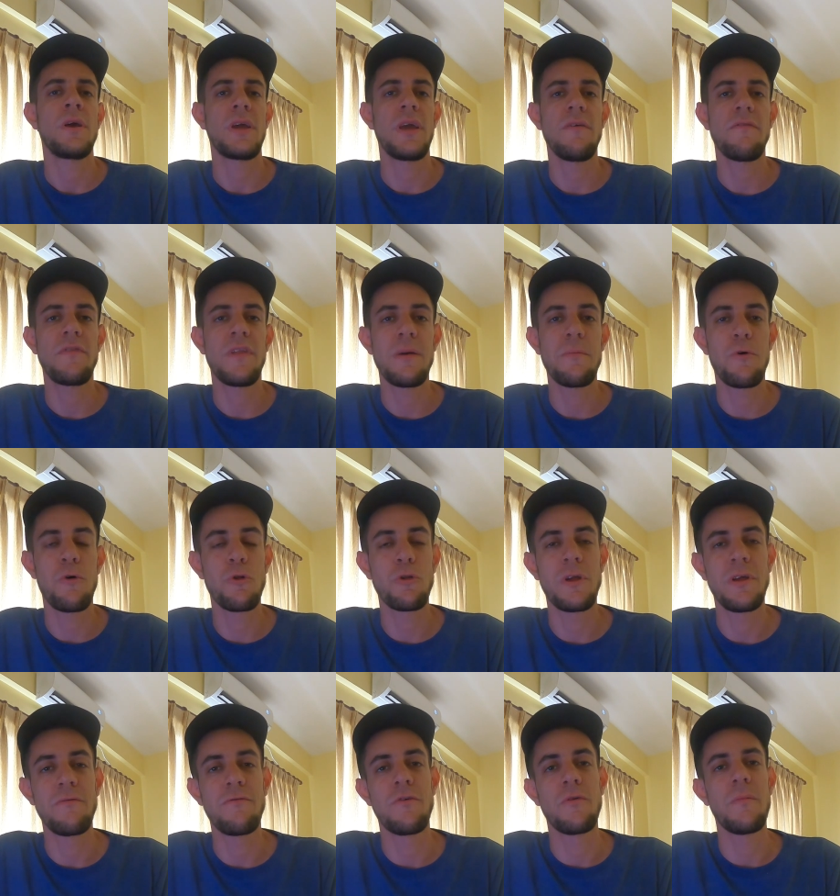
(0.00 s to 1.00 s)
give them all
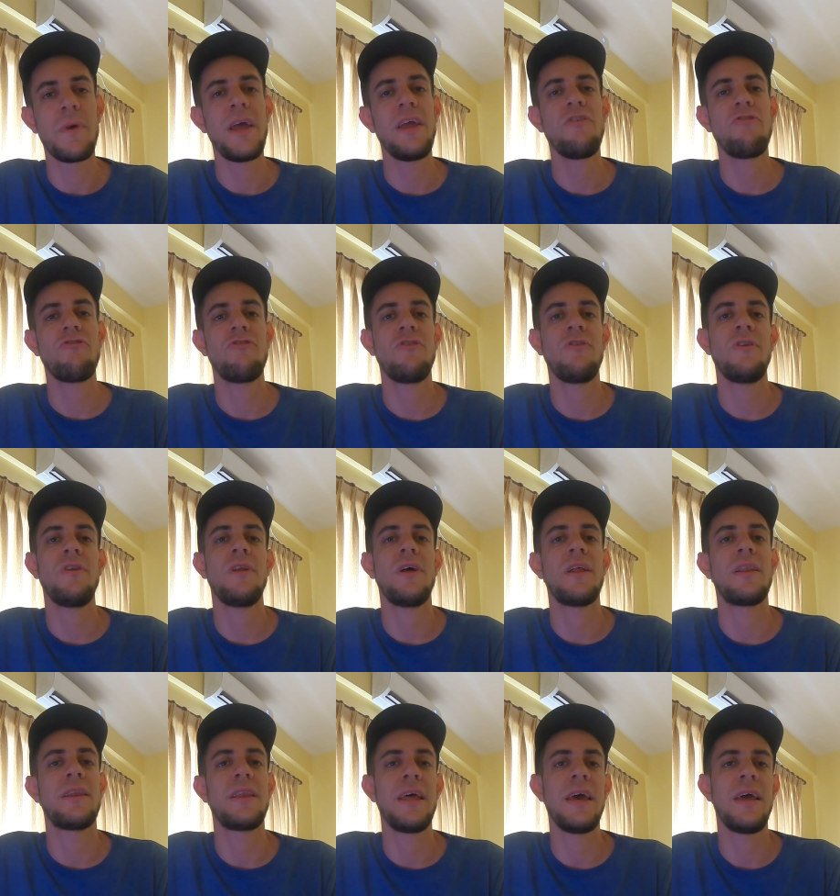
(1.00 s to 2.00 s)
the information,
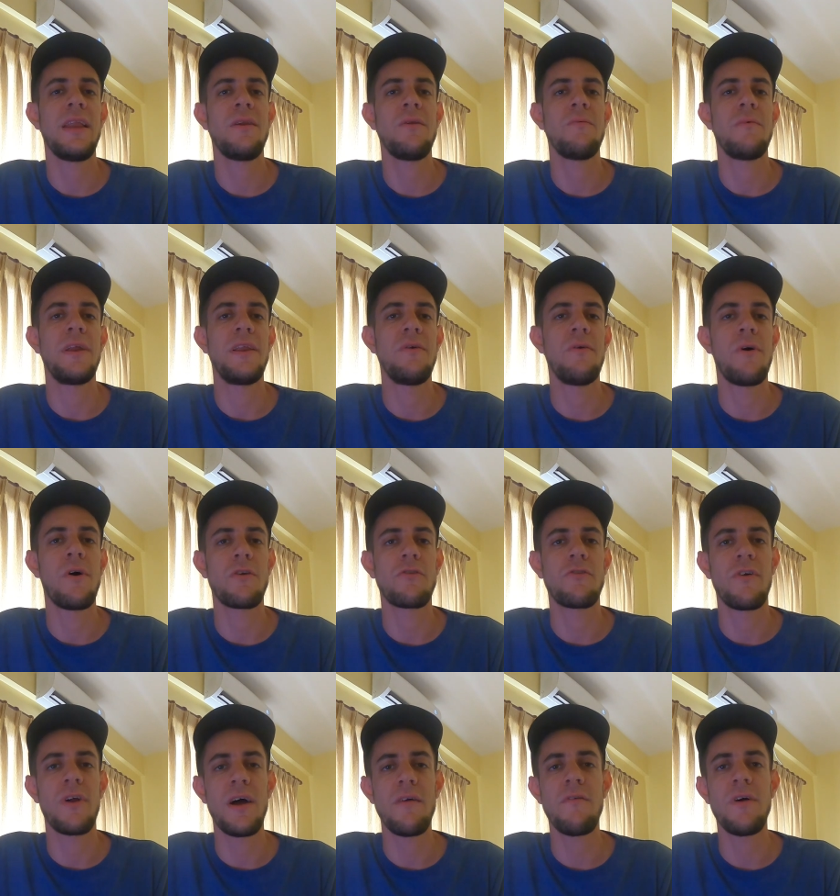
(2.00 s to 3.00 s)
and then when you are
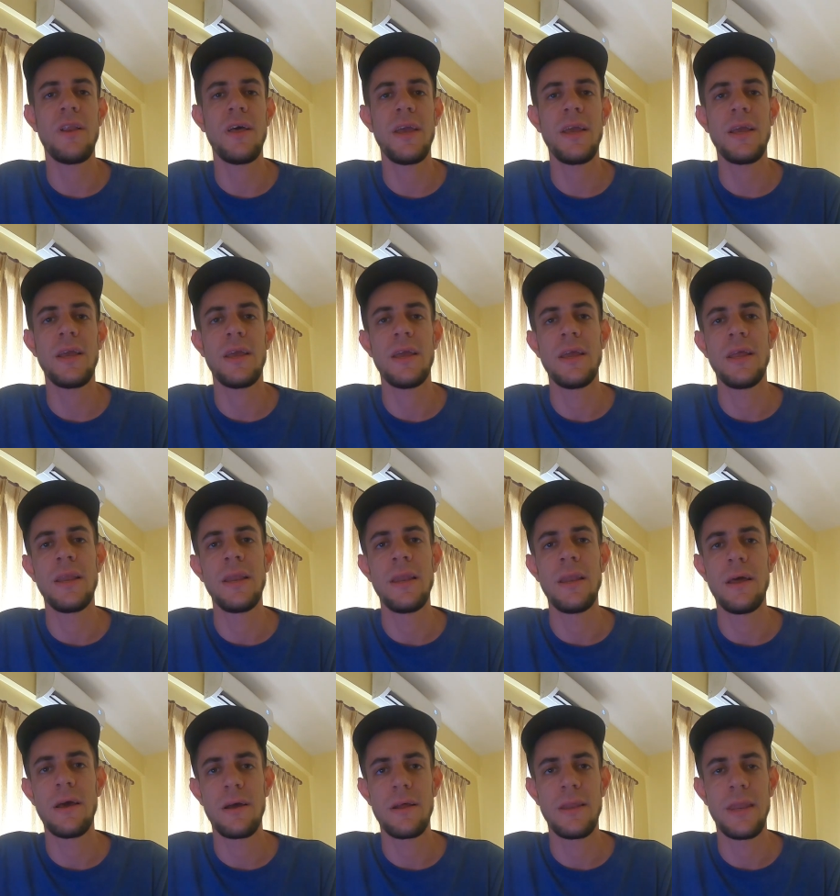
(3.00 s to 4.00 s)
traveling
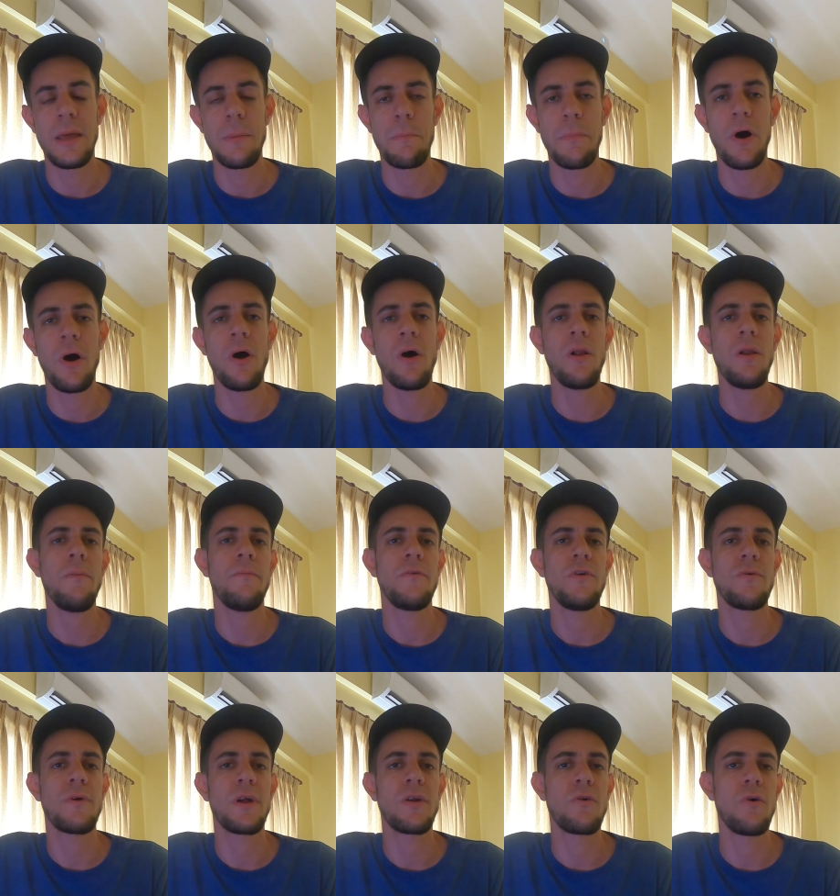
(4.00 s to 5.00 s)
in Nepal,
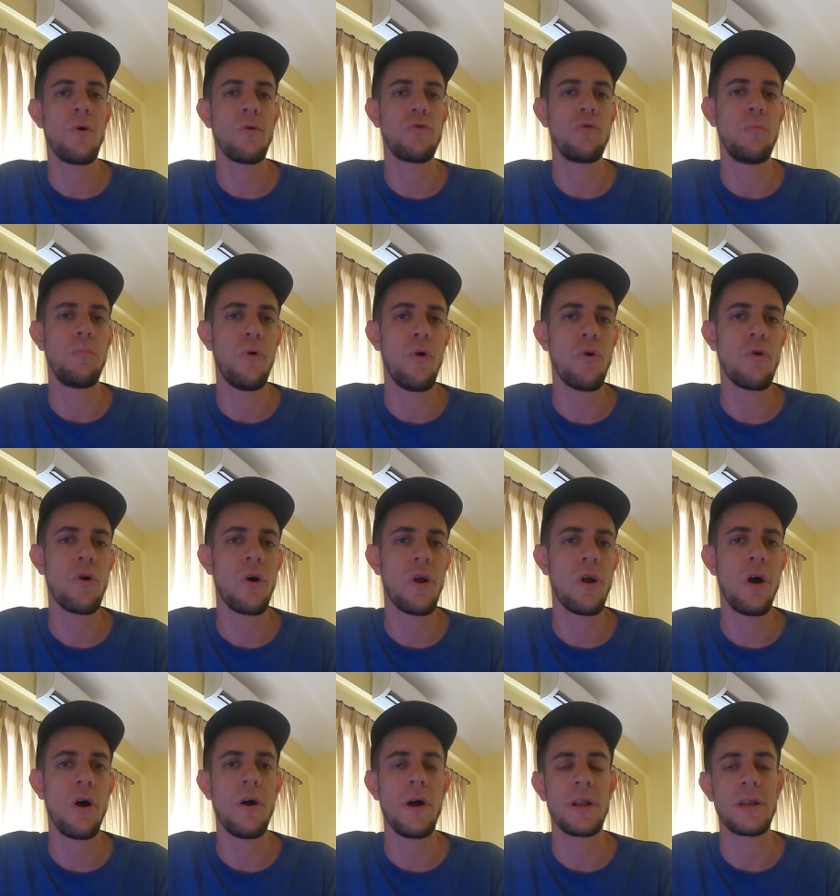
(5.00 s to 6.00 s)
you can go to
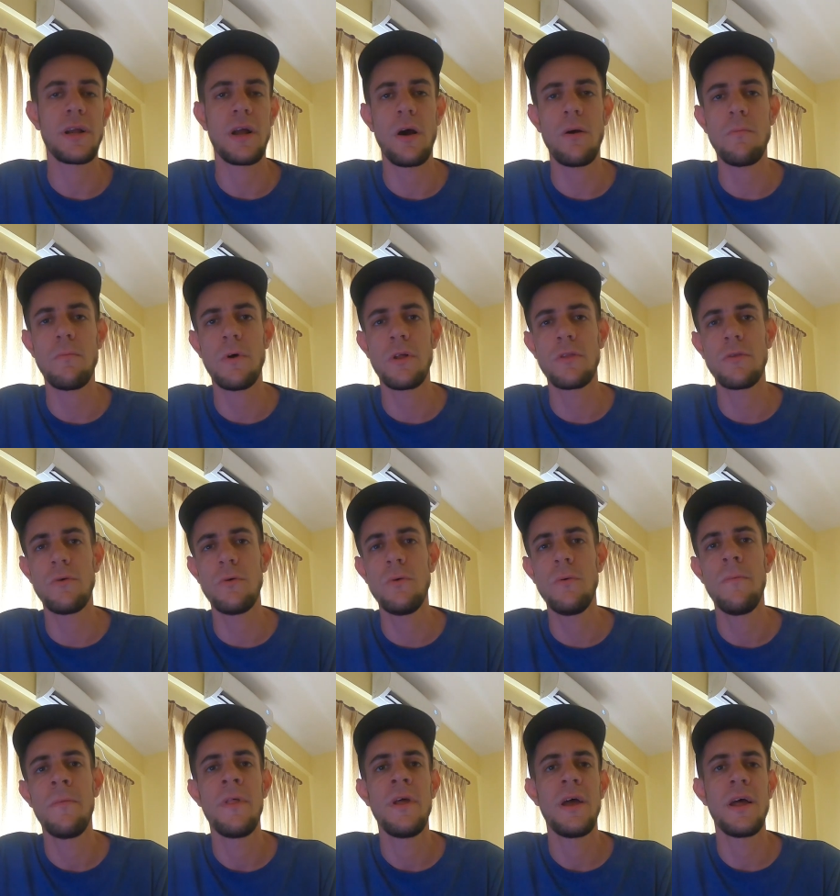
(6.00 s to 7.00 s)
Pokhara and
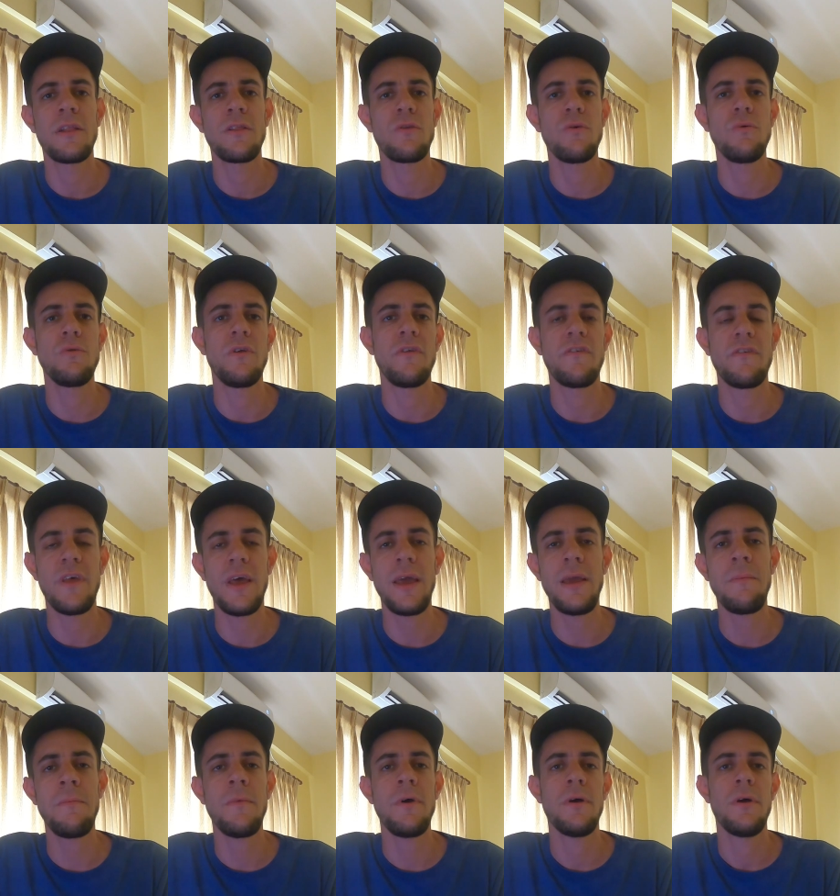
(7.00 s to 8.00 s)
Kathmandu and do the
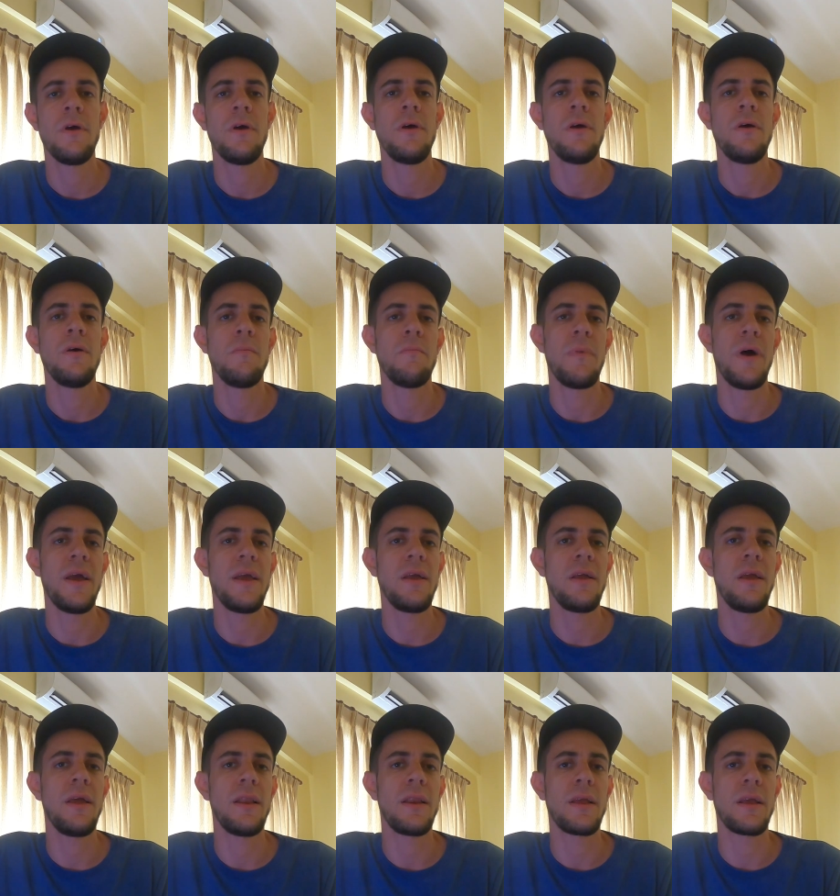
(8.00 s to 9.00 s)
same, pay
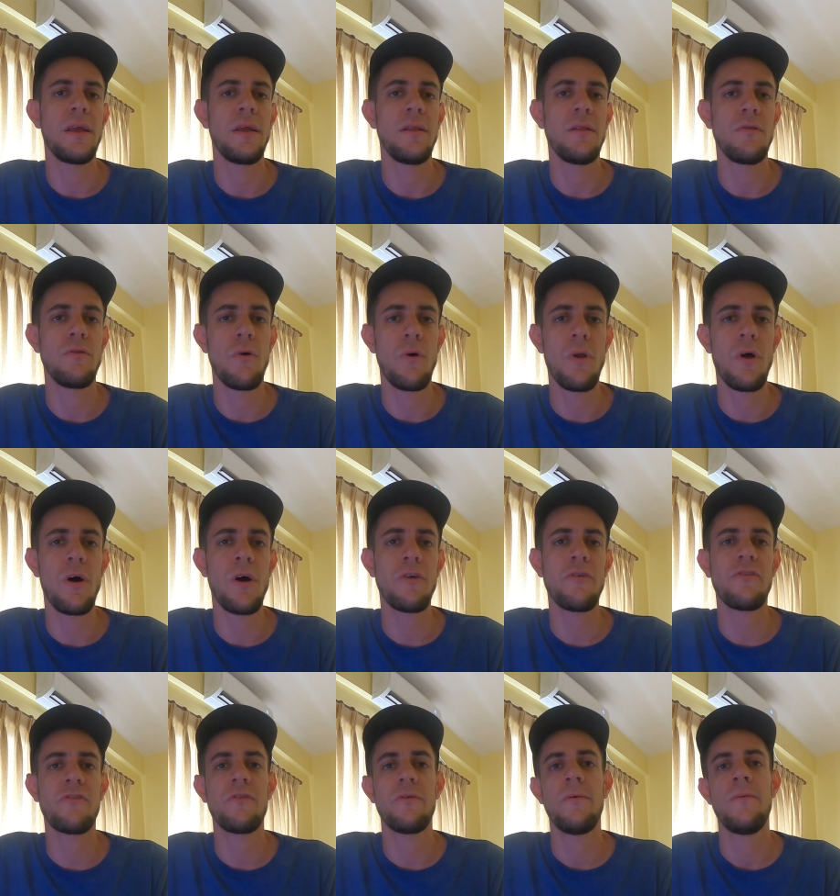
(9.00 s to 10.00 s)
in
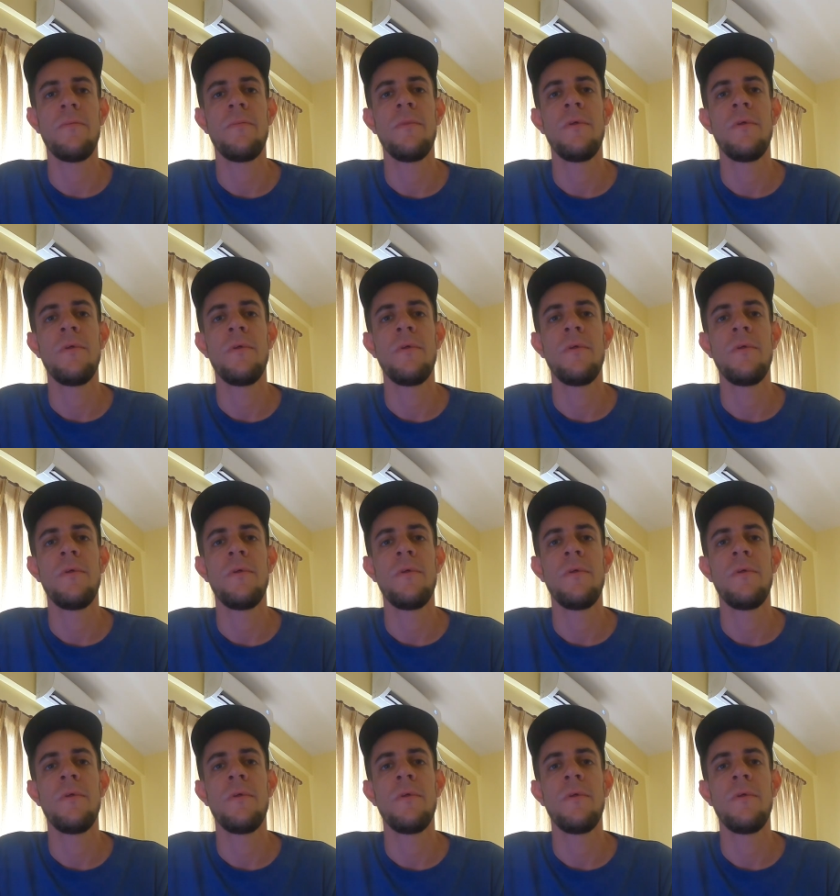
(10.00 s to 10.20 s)
dollars,